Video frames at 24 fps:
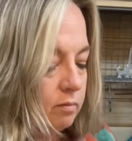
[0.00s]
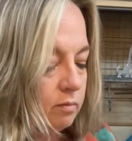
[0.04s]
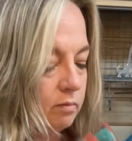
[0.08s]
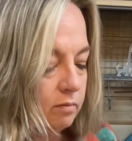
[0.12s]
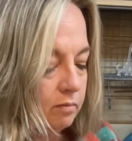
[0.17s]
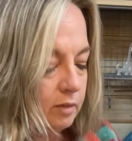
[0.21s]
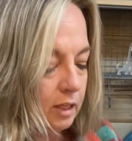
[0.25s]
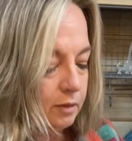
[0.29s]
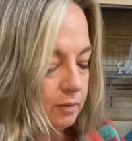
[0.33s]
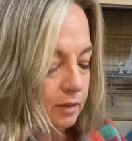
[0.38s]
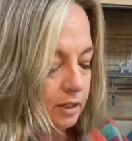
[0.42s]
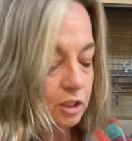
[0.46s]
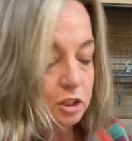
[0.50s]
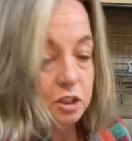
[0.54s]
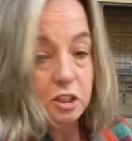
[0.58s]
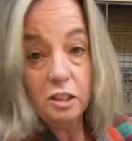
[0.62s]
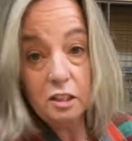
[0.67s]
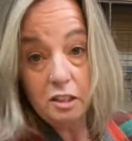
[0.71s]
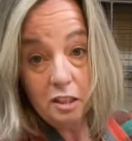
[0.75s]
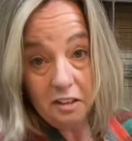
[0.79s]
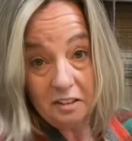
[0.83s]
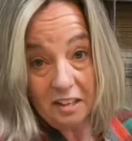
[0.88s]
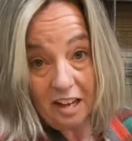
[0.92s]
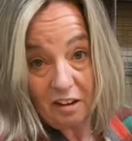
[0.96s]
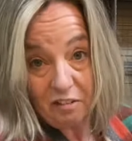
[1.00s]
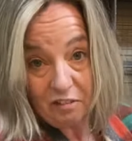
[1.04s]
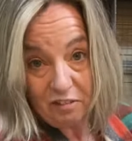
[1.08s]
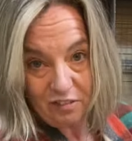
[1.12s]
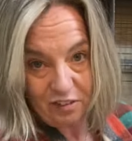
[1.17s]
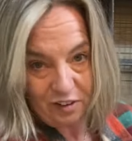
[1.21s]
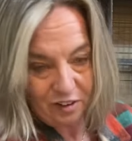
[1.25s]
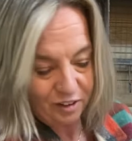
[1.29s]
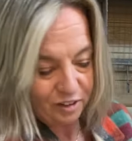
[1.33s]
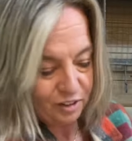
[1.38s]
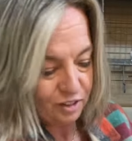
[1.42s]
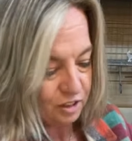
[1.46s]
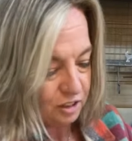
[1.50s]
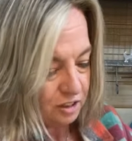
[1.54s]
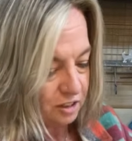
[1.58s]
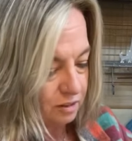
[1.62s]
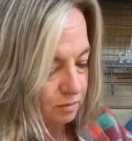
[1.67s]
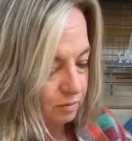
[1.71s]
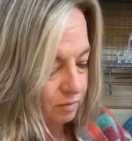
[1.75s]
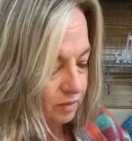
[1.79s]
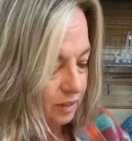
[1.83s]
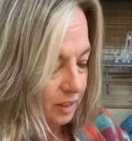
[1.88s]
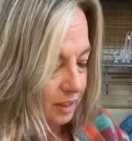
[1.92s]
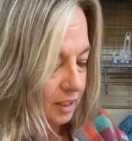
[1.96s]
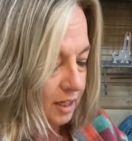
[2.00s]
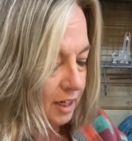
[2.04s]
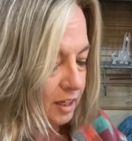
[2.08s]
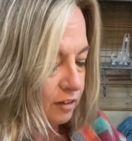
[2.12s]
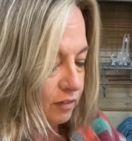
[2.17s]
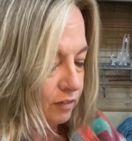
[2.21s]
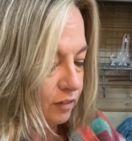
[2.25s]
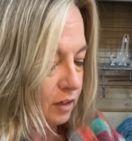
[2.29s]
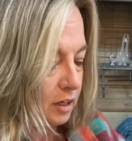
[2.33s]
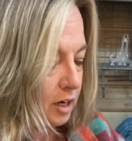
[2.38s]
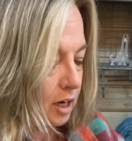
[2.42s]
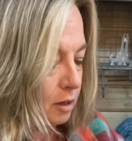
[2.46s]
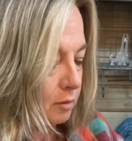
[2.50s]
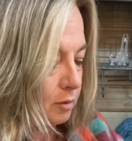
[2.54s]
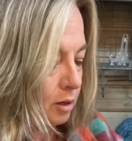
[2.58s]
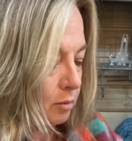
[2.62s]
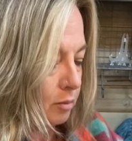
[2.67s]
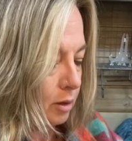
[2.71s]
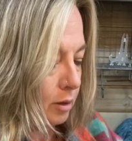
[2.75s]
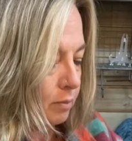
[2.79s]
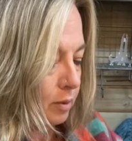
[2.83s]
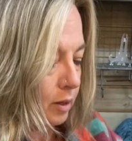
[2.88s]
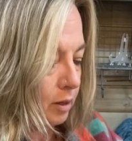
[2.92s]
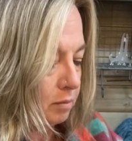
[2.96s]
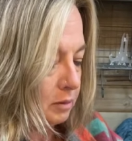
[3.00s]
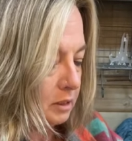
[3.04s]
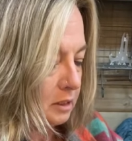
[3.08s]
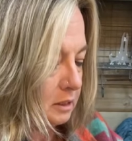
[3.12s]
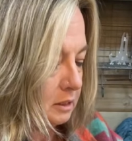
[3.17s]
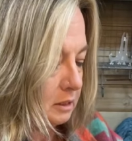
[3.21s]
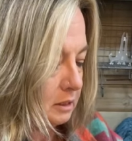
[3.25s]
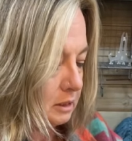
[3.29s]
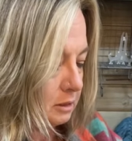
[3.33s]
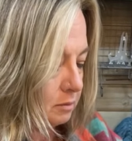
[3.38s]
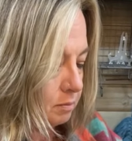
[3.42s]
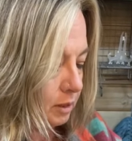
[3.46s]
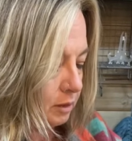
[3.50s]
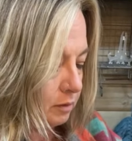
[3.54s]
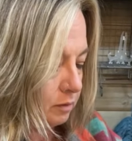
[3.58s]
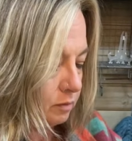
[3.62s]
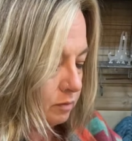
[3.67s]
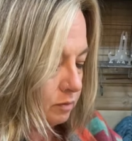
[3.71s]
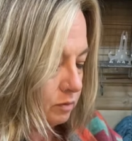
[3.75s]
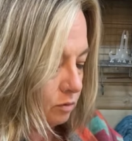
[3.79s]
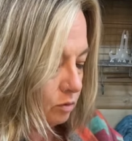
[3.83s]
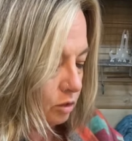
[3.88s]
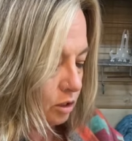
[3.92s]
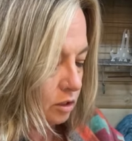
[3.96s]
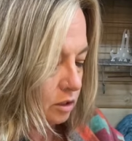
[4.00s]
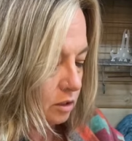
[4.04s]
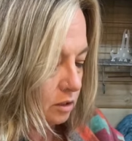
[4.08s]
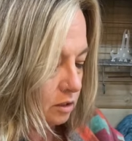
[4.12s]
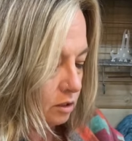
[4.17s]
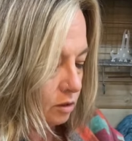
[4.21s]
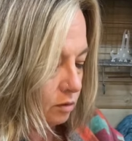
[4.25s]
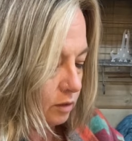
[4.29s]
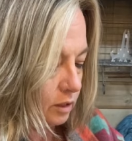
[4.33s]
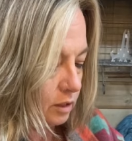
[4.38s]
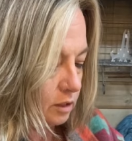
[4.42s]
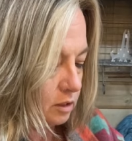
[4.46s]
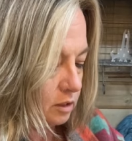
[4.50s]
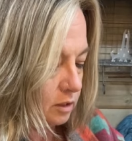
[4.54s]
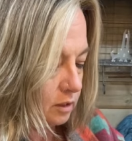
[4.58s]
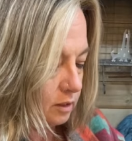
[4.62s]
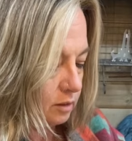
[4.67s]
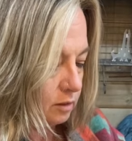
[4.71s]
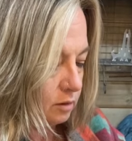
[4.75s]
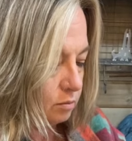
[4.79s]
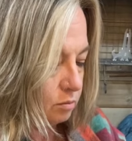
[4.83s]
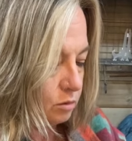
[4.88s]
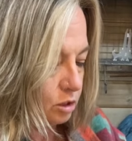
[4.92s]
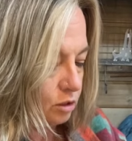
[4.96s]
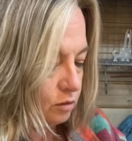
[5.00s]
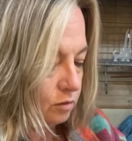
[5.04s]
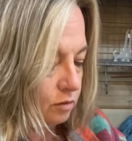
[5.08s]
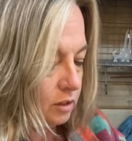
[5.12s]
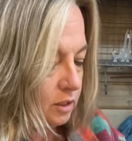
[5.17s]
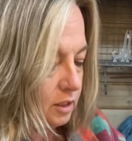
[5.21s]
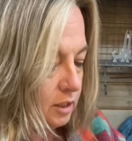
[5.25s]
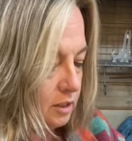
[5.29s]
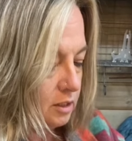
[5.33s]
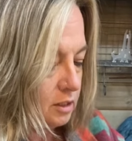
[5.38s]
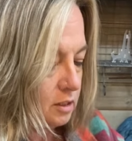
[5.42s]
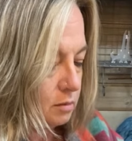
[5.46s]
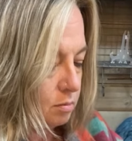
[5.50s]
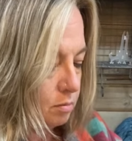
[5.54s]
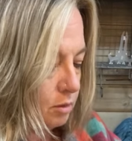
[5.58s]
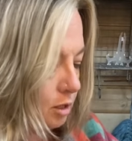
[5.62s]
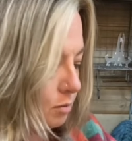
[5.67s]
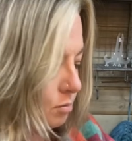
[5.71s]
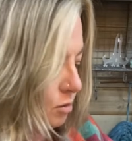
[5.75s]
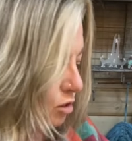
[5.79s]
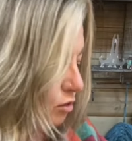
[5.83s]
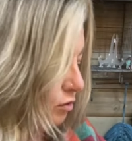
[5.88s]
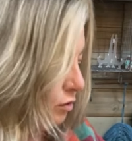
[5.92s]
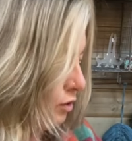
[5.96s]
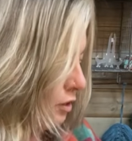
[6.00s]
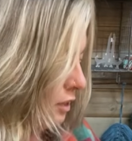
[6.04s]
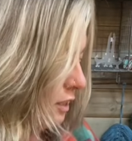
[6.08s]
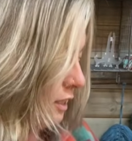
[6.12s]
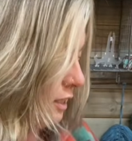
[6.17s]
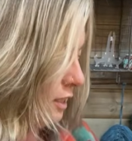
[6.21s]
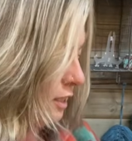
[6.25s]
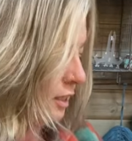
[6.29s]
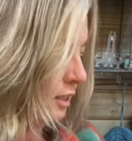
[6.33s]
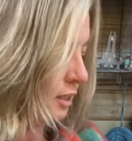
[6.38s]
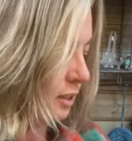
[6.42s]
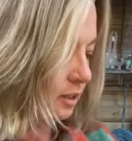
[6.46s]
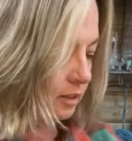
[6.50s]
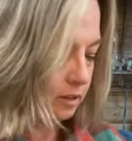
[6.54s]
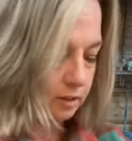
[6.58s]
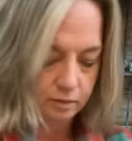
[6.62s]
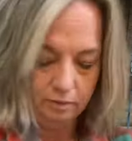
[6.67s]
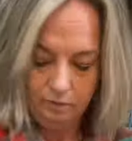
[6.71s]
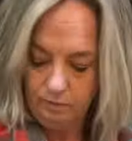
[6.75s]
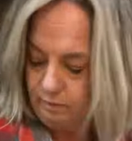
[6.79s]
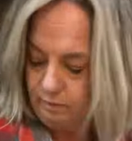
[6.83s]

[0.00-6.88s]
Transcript: maybe I should have done that first. I kind of forgot about my pumpkins, but we're just going to move this mum over here.